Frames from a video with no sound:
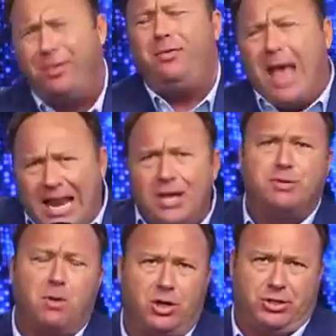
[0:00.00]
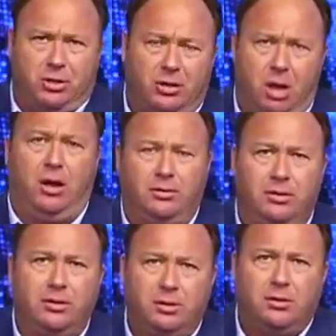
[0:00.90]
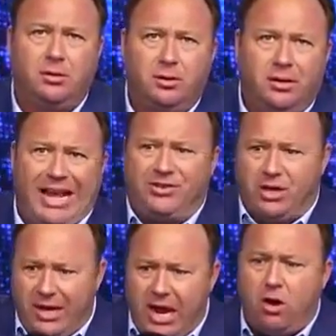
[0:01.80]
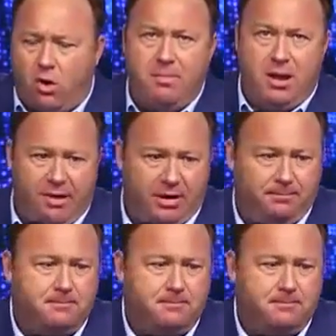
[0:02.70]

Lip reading: That is martial law. It's an increment of it.